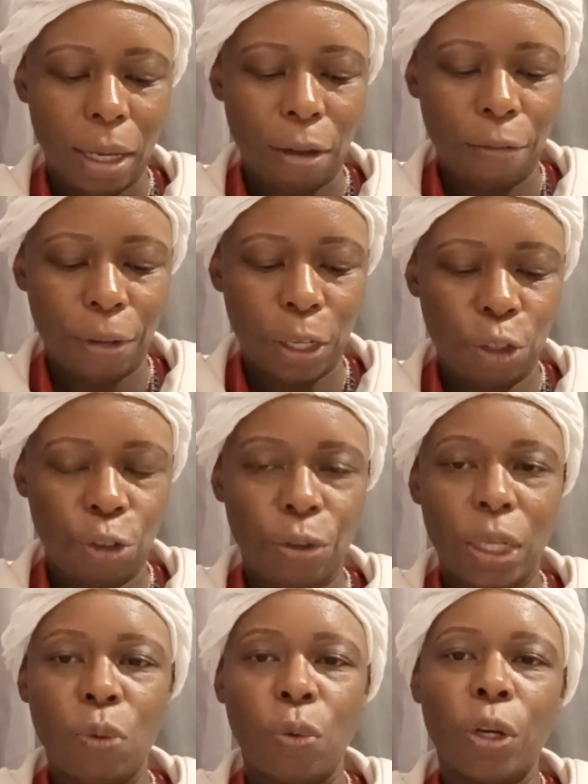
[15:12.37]

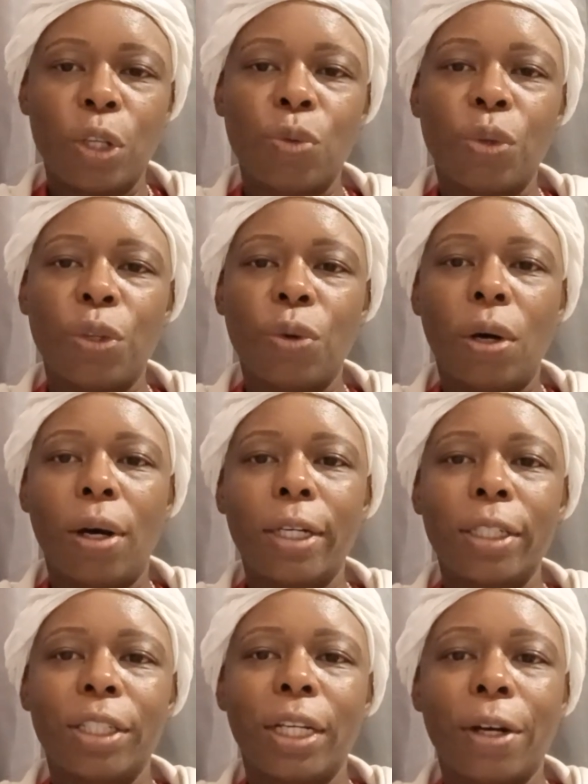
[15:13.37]
Aventurine works with your heart
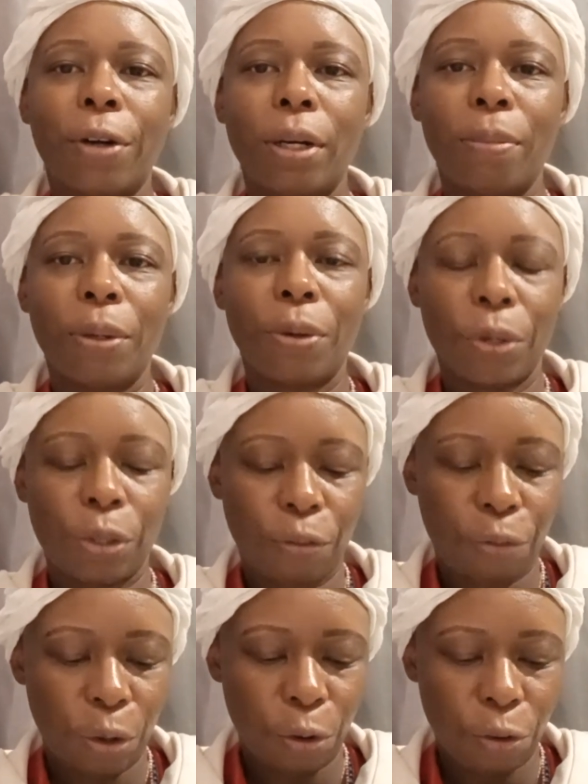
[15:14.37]
chakra because of
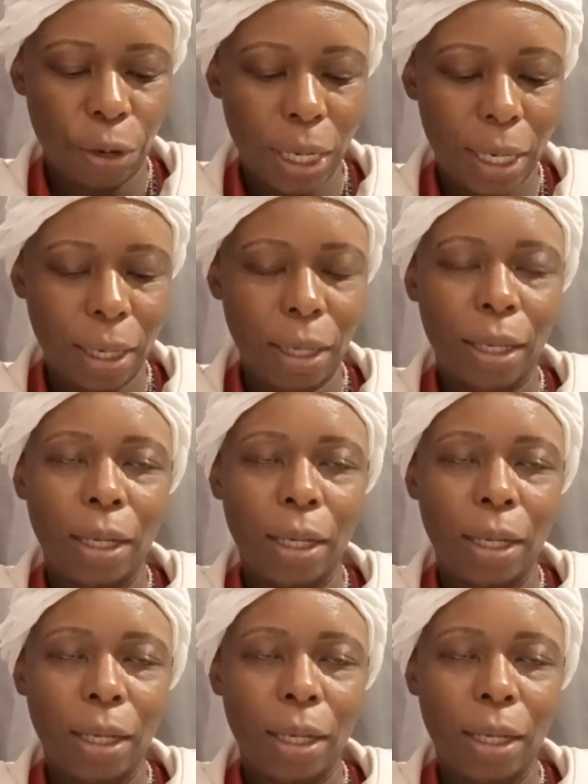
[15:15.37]
the green.